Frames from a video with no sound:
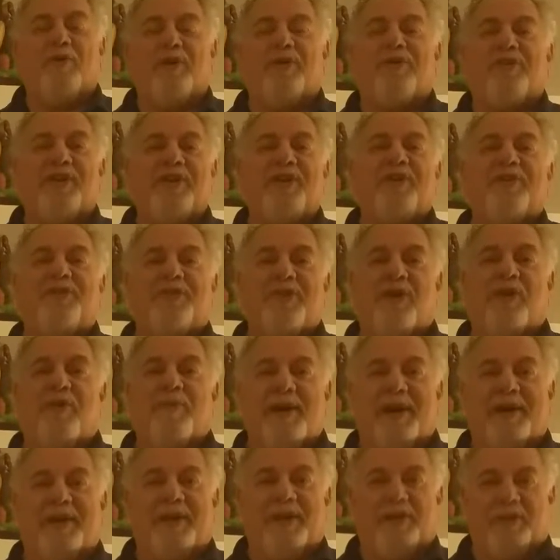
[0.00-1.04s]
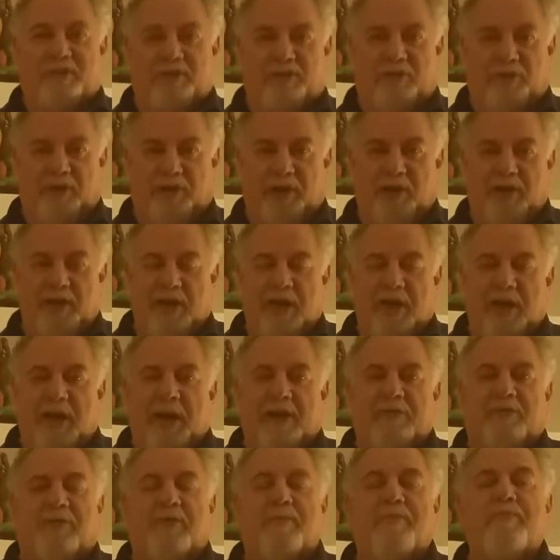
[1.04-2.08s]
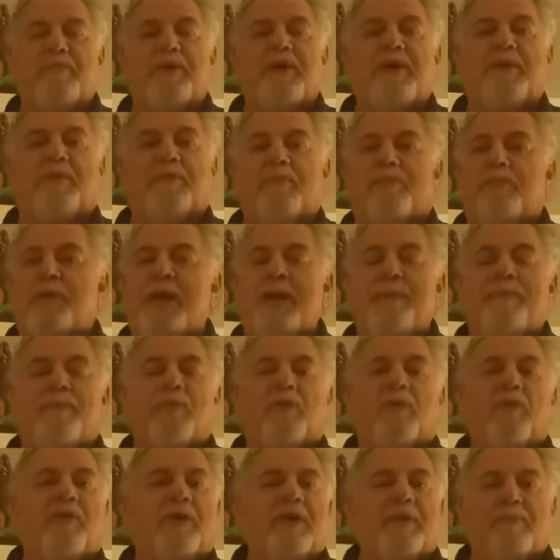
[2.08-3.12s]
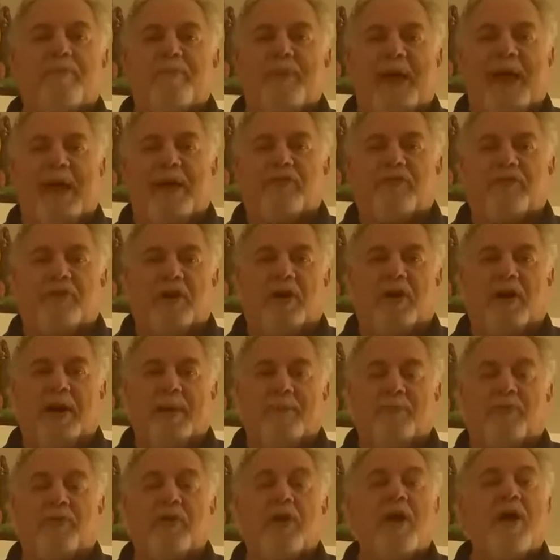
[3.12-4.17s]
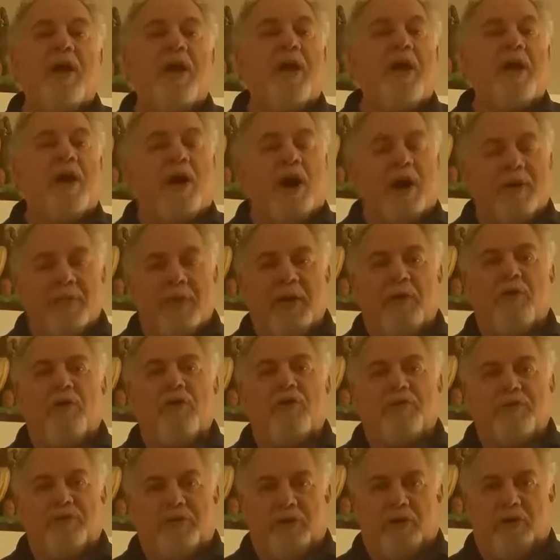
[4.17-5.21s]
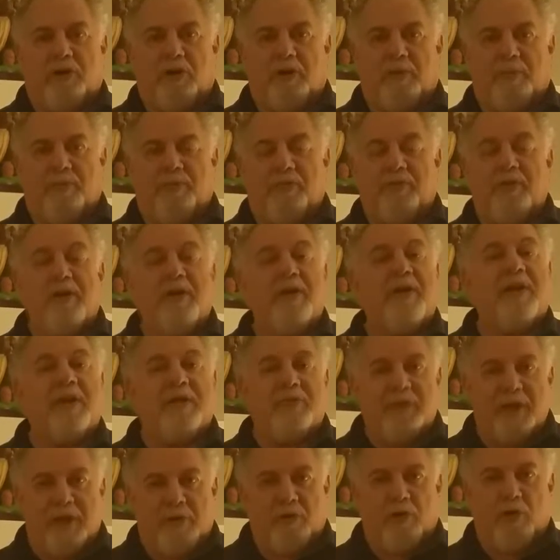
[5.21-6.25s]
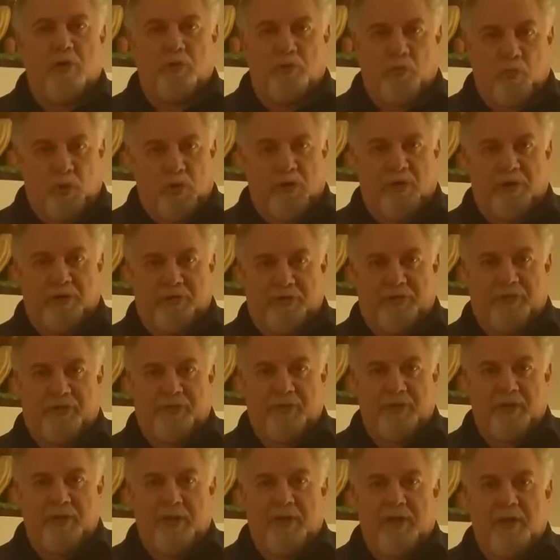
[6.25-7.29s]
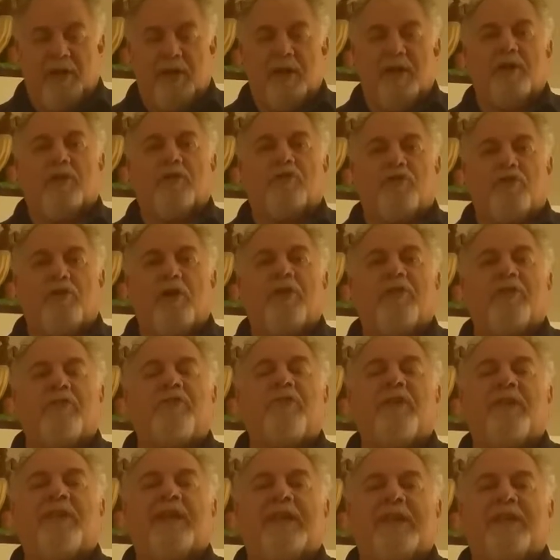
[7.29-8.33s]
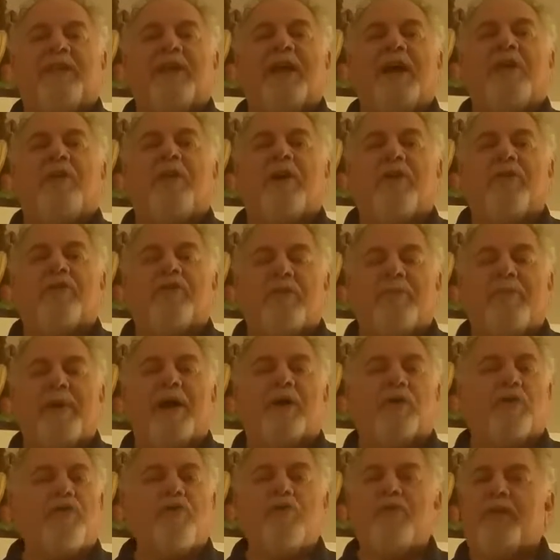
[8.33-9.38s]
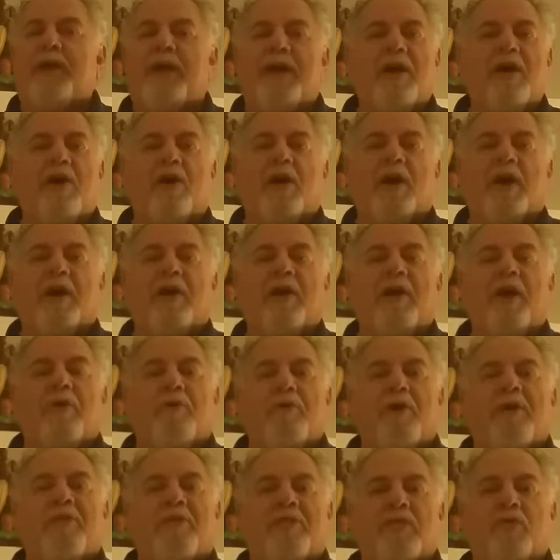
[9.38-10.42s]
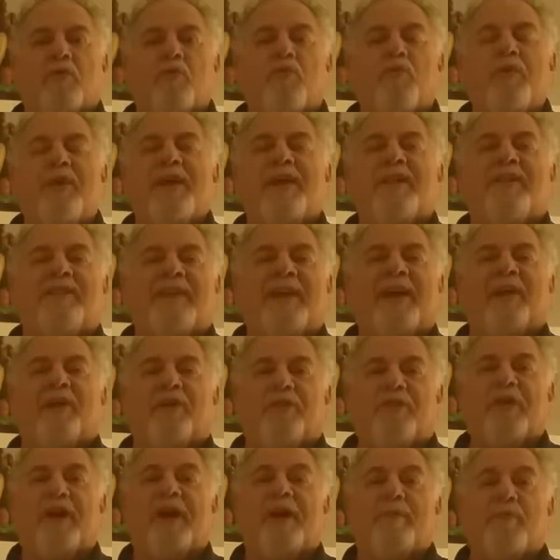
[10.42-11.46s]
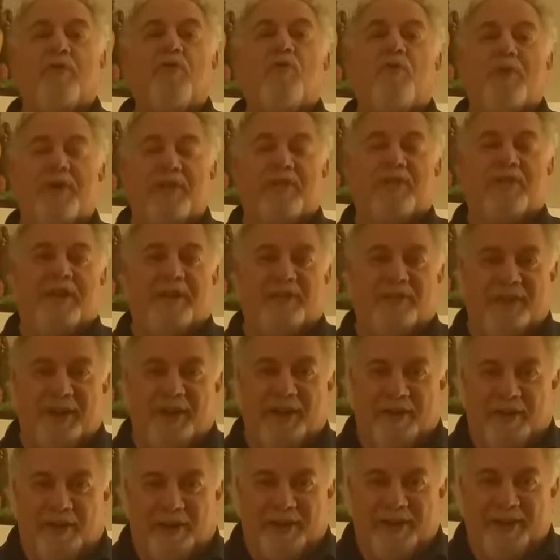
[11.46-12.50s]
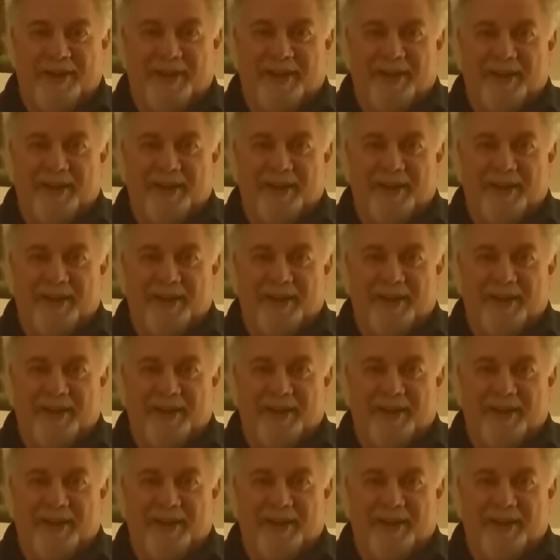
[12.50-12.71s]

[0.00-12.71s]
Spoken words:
or think you know about history, and to meet people in past times on their own terms, in their own words. Trust that they tell us about who they are rather than we tell them who we think they are.